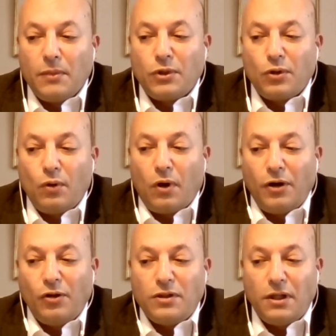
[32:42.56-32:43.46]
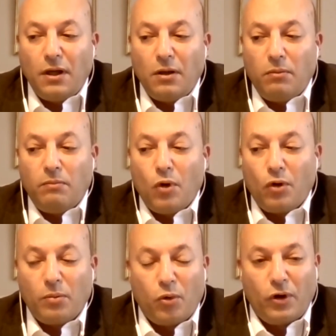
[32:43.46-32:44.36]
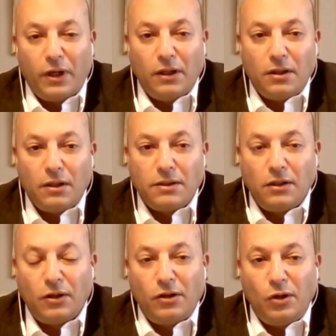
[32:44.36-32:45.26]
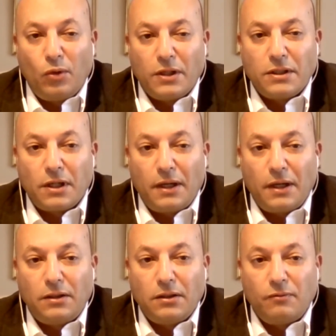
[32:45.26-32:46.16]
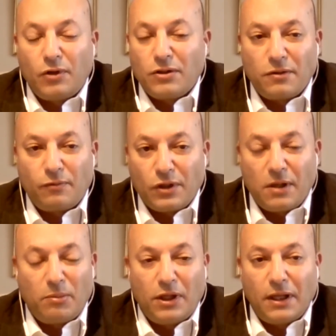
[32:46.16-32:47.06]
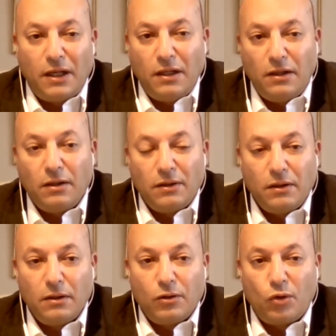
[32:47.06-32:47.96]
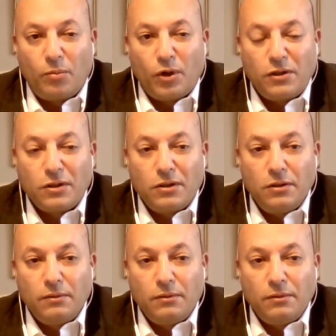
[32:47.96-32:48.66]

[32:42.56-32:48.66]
So are you seeing more reporting still on the US side versus, for example, Canadian corporates?